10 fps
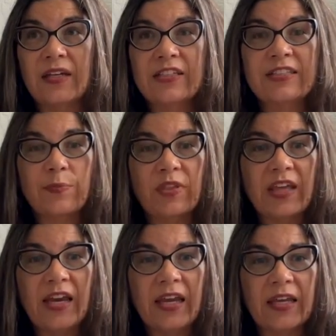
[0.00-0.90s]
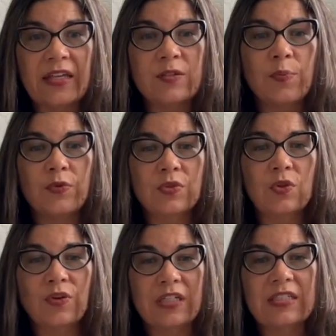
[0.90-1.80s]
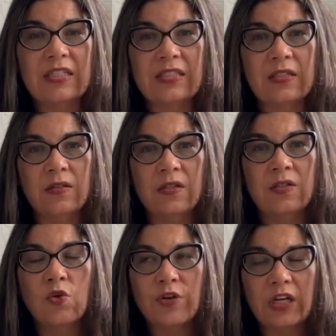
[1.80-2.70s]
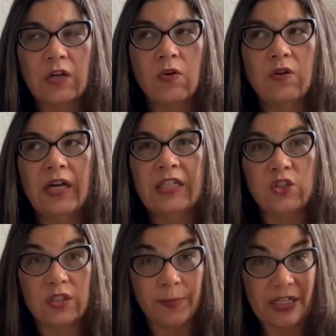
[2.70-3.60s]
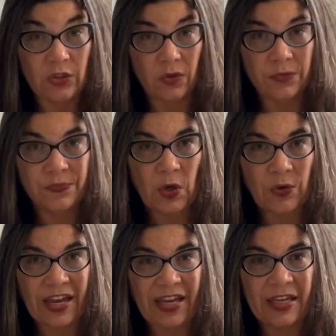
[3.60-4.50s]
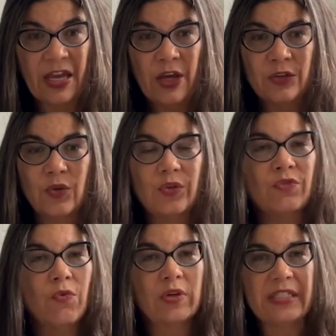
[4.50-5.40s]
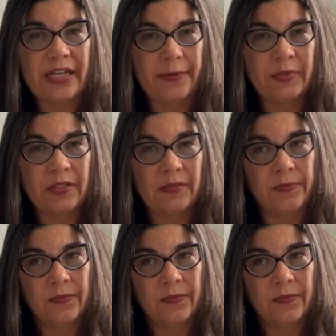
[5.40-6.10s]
sympathetic as opposed to critical and judgmental, okay? So there's 4 steps.